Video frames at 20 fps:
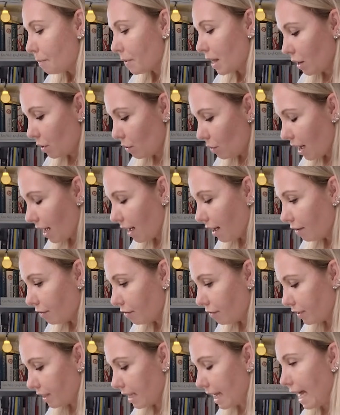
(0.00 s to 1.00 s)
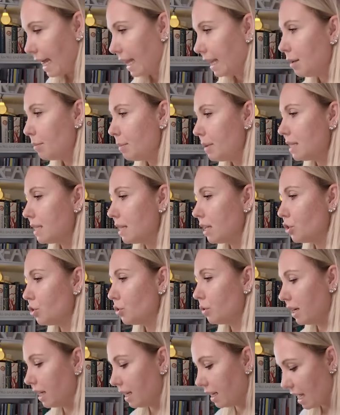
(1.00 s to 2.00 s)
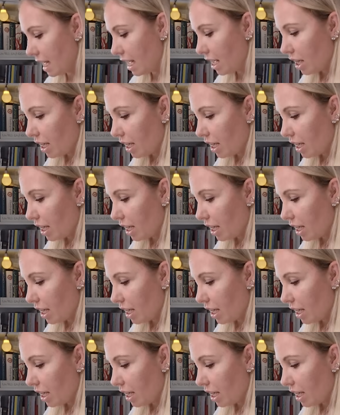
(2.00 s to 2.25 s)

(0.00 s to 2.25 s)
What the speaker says: And you have the elements that you can